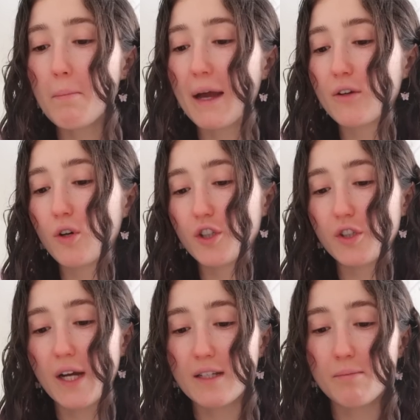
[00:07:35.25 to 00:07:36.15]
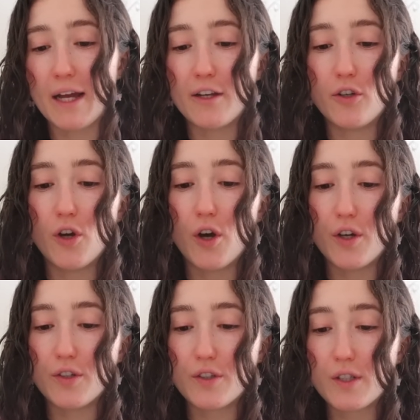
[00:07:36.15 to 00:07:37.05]
My god, you guys, my
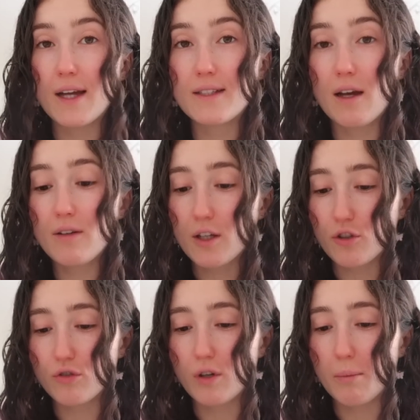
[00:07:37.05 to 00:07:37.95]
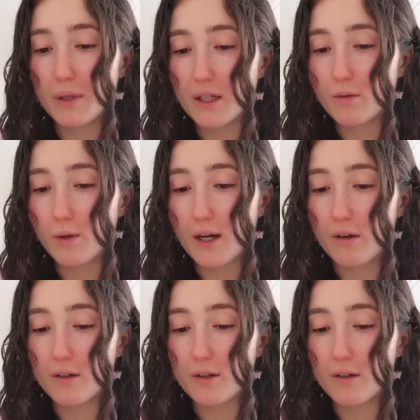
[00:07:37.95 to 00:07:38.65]
nose. I sound like a trumpet, wow.